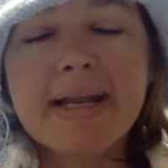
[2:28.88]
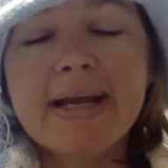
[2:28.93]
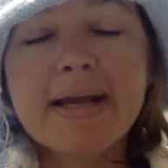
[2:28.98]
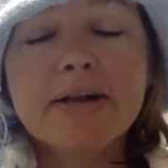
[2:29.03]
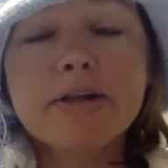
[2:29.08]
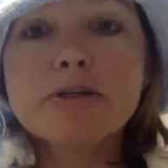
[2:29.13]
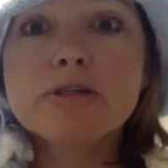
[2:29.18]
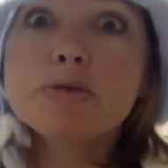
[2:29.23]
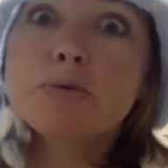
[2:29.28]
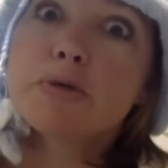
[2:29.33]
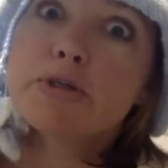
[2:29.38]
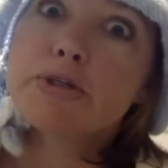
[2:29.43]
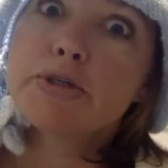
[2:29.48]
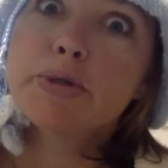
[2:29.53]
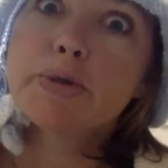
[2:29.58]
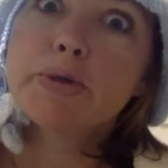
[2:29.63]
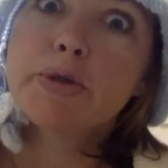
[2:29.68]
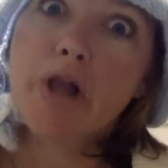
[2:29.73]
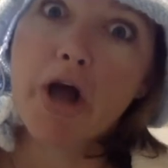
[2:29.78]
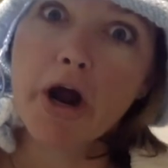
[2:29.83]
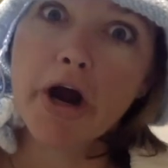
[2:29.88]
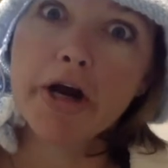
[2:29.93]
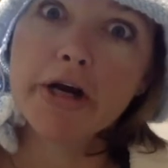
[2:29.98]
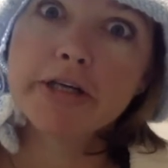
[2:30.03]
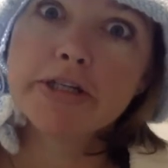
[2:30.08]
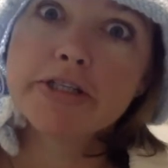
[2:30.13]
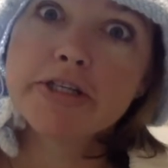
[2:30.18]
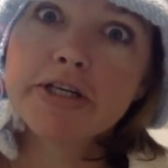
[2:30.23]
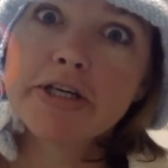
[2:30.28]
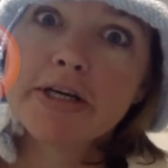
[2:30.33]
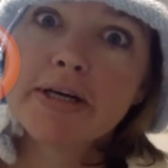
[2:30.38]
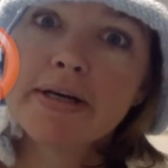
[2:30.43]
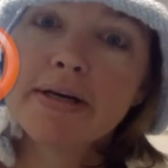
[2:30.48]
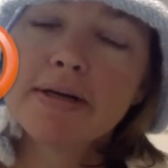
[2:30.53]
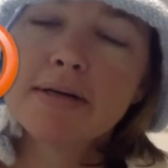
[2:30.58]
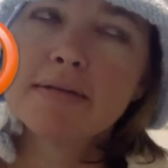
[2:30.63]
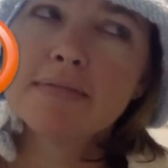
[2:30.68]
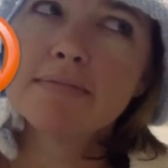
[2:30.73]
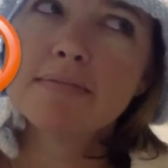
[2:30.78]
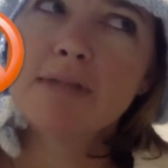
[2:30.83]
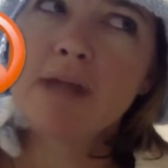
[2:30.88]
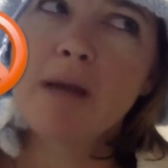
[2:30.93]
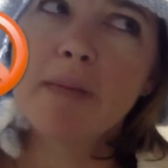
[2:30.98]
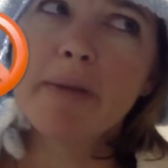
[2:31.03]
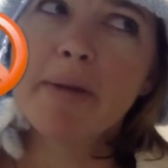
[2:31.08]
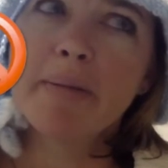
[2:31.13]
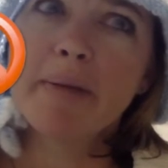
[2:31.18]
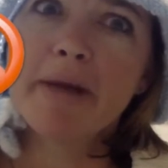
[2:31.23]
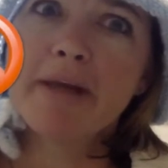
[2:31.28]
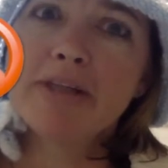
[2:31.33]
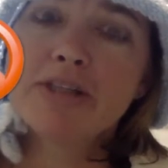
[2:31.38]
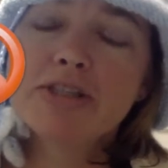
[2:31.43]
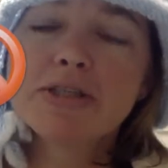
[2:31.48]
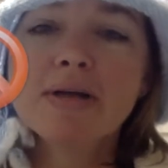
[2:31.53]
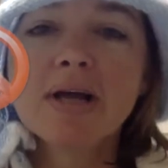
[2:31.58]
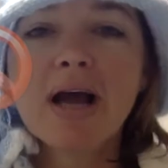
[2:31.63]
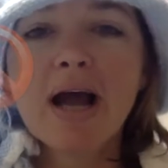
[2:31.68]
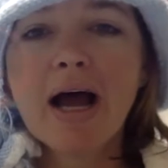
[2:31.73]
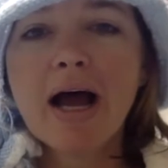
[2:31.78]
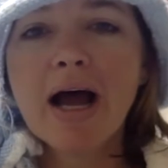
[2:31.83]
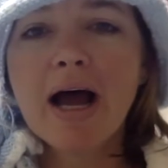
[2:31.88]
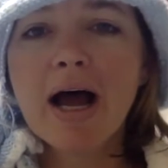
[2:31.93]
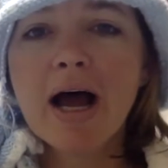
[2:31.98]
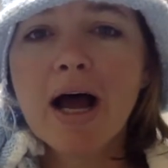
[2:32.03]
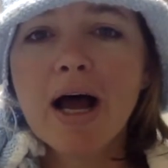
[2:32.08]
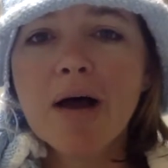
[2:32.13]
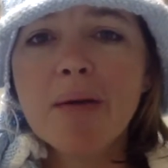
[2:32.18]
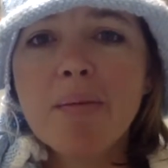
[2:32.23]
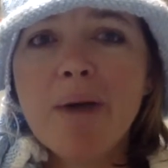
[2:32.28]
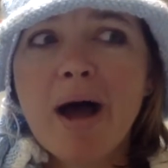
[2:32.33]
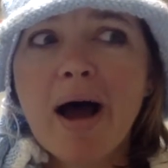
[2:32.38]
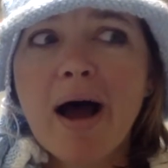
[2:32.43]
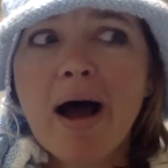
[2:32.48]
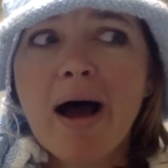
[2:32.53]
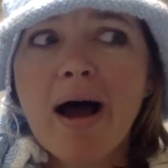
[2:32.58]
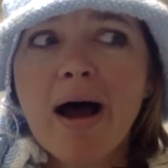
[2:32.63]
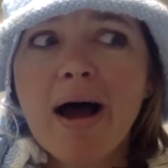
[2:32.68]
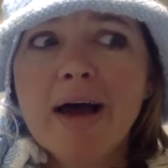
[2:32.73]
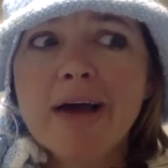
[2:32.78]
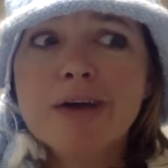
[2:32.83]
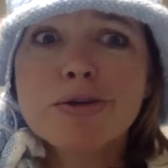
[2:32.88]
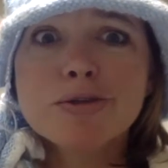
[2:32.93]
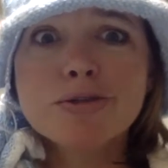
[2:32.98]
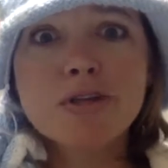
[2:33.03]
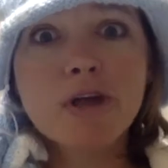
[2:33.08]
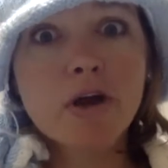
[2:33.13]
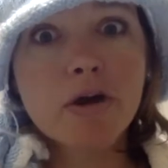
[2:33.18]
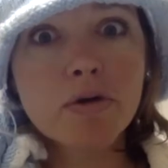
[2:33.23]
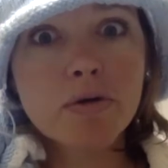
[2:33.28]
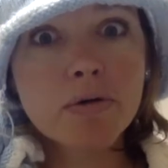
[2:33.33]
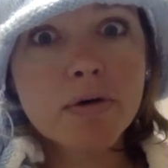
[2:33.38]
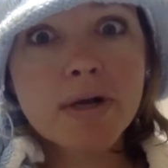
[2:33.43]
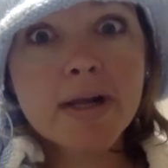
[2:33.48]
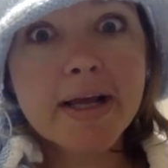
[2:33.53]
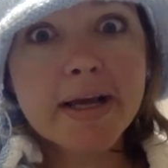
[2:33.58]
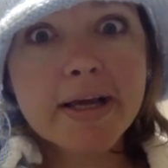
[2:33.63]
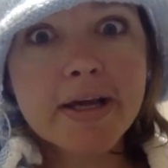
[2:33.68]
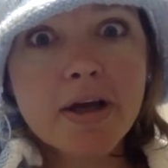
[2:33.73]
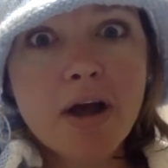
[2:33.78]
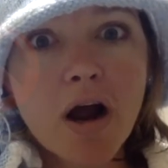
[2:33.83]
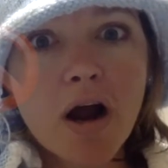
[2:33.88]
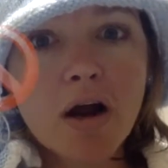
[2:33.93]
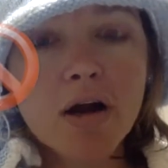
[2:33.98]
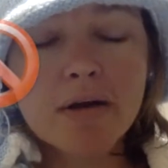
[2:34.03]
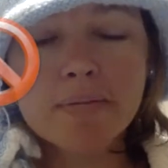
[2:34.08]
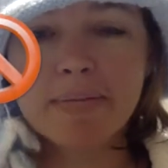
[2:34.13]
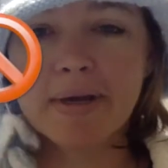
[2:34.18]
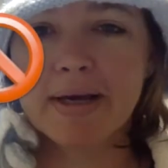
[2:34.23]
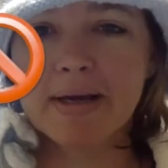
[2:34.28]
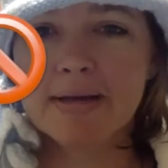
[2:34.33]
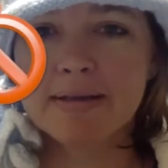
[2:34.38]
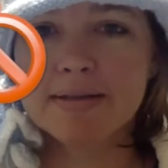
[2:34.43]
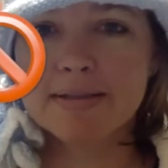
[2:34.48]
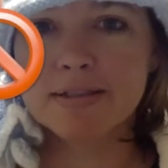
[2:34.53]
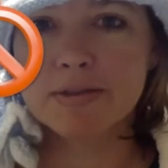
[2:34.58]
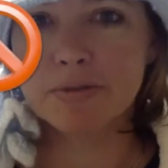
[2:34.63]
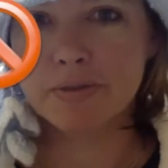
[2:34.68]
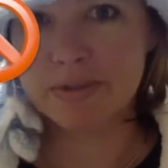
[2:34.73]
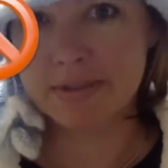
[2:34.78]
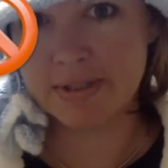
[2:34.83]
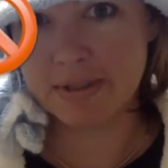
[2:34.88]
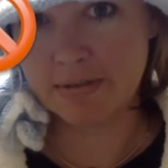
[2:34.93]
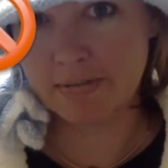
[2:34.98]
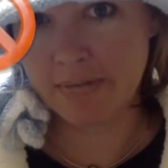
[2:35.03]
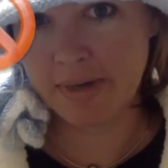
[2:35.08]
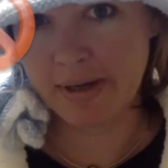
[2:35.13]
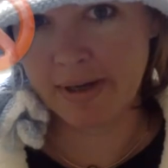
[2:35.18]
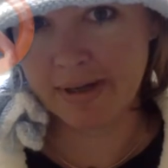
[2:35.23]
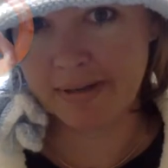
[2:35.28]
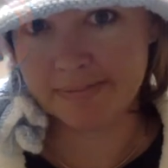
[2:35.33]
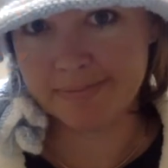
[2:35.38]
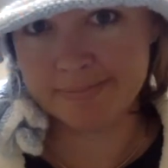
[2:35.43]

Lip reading: needles were too large, not by much. I used acrylic yarn because it was in my